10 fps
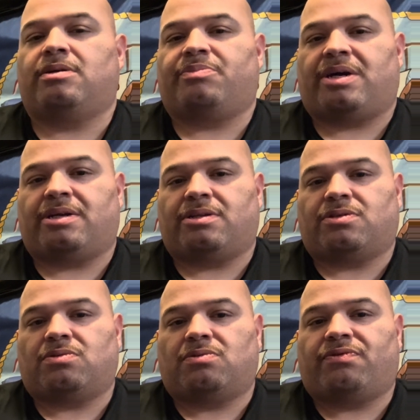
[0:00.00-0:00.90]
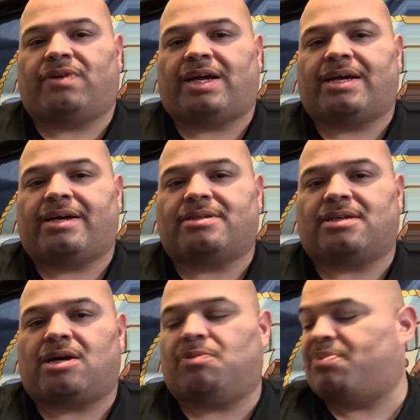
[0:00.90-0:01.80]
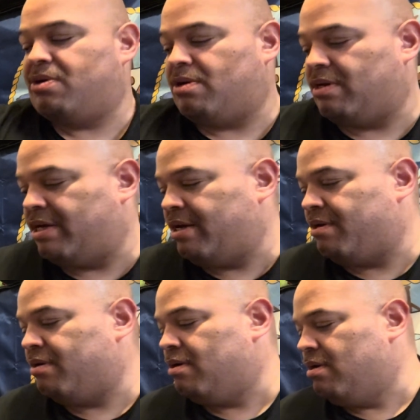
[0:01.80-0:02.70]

probably the two flight ones I'll put on later.